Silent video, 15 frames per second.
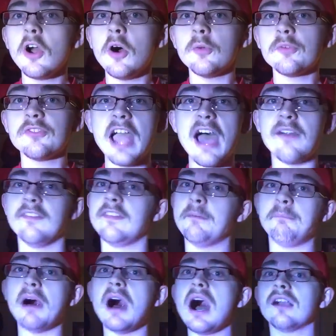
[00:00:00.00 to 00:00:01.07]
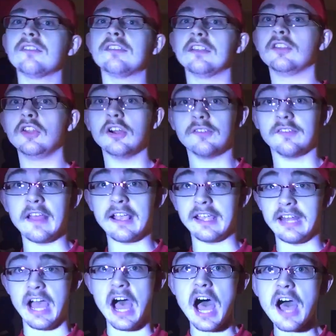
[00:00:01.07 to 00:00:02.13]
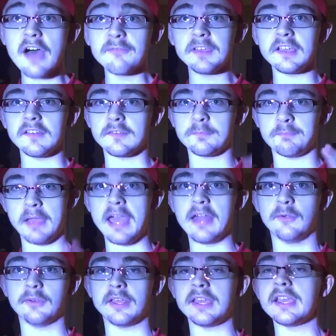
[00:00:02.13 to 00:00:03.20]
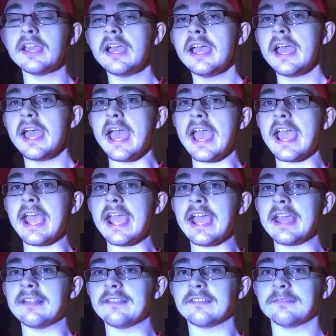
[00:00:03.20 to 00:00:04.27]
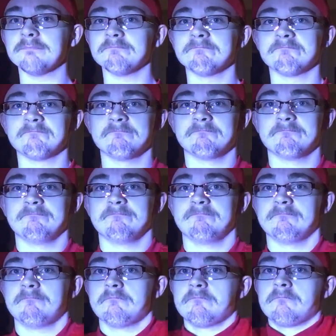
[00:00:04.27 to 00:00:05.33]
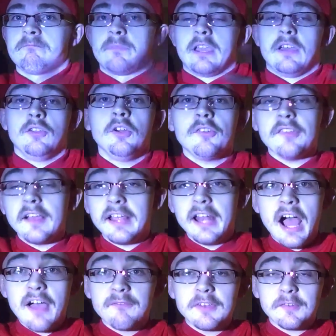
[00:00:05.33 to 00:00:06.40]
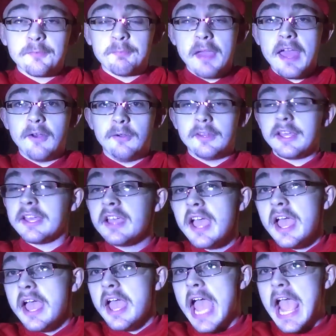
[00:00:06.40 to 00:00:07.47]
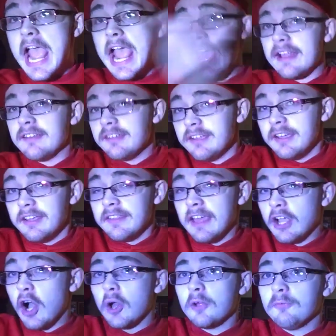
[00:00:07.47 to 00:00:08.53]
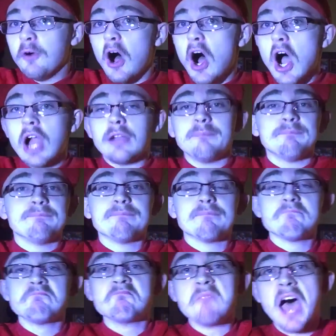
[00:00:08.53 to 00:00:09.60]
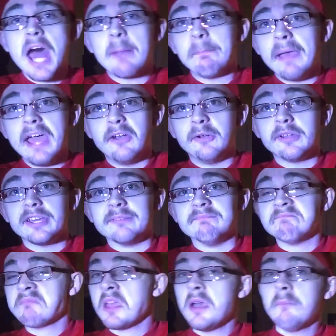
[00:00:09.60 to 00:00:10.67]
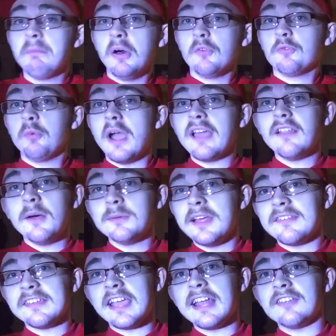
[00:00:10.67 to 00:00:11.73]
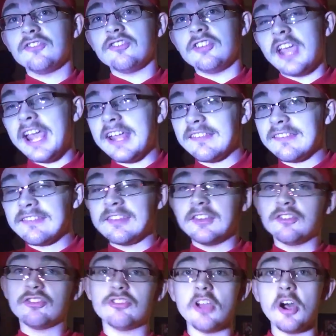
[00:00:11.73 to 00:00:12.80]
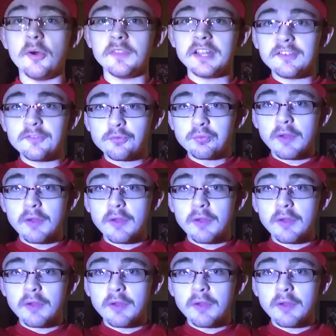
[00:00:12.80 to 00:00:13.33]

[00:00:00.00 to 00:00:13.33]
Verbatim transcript: goes down in the box. It looks like an obvious penalty, and looks like an obvious penalty, and they go to VAR, not a penalty. Pozuelo doesn't get his chance to show that he's